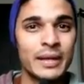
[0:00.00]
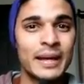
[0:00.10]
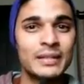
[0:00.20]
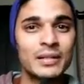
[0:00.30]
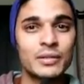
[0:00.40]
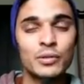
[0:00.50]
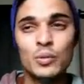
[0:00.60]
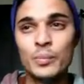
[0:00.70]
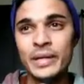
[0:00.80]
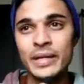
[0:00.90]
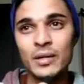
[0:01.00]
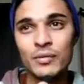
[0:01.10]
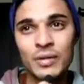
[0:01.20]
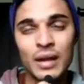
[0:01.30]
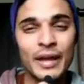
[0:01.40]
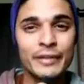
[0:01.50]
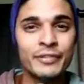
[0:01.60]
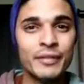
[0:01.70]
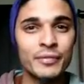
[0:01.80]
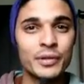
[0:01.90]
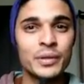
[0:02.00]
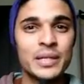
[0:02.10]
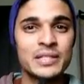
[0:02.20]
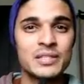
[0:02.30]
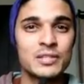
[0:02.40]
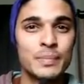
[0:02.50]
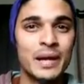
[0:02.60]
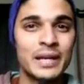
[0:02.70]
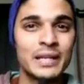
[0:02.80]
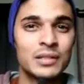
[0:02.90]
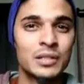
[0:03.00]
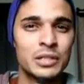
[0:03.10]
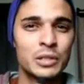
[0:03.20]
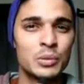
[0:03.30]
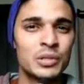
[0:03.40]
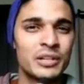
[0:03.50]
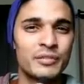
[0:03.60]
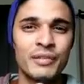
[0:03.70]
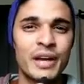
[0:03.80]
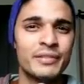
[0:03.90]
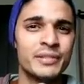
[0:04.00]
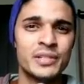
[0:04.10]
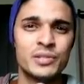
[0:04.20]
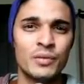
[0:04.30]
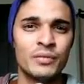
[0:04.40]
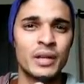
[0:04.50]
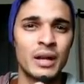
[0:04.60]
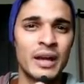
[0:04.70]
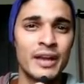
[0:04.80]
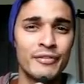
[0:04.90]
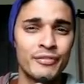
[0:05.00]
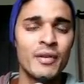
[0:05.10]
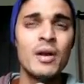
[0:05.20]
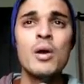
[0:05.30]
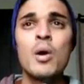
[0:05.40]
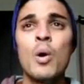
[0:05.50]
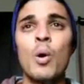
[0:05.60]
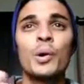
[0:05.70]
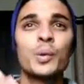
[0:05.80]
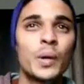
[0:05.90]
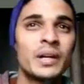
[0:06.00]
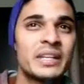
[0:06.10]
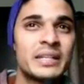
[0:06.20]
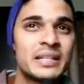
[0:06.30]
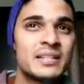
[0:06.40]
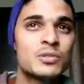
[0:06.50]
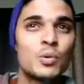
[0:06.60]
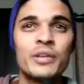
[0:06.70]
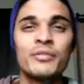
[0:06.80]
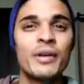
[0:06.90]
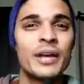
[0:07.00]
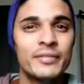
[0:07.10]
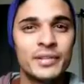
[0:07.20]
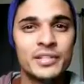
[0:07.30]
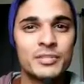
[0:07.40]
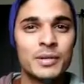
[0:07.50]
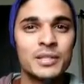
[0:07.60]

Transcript: They get the true meaning of the life after, you can say, spending 30 to 35 years of their life, or 20 years, 25 years.